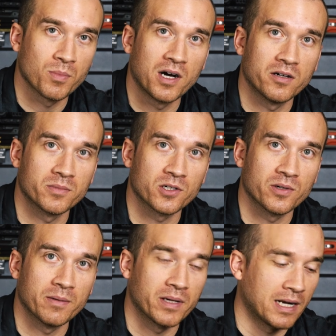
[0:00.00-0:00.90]
polymer
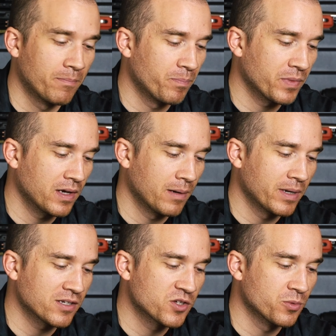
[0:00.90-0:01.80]
grip. And I'm
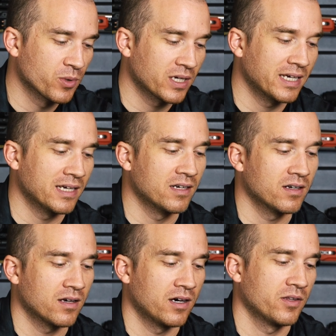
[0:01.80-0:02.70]
not super
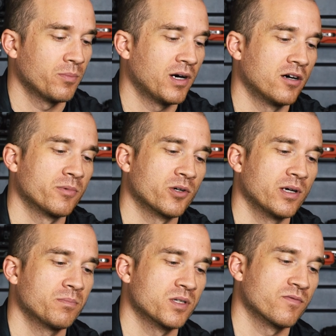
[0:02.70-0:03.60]
keen on the polymer
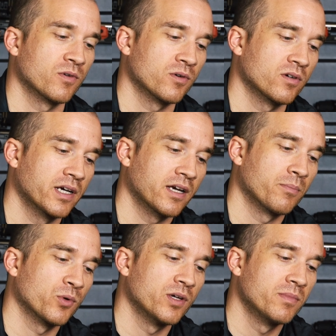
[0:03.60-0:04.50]
grips for like a
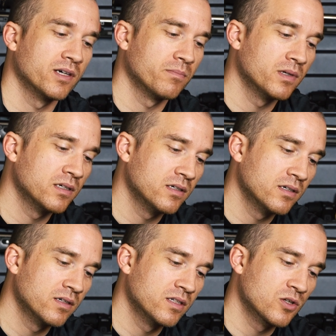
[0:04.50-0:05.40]
premium
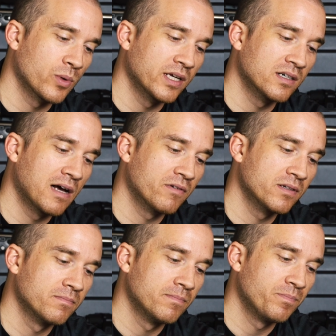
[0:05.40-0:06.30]

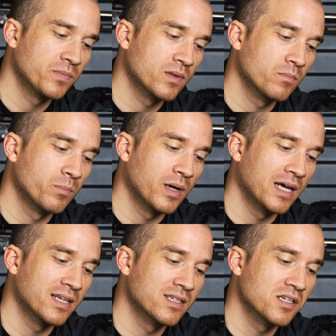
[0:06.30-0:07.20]
2011,
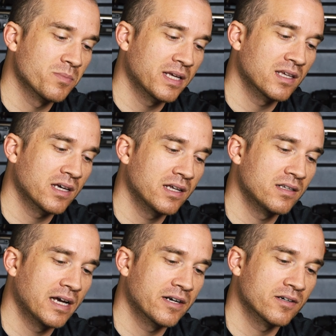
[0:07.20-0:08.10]
but it does make the gun
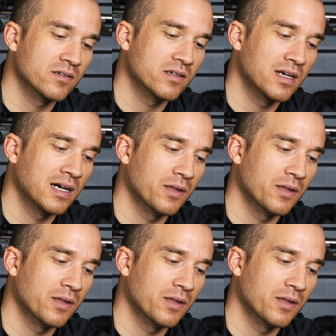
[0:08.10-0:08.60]
lighter. I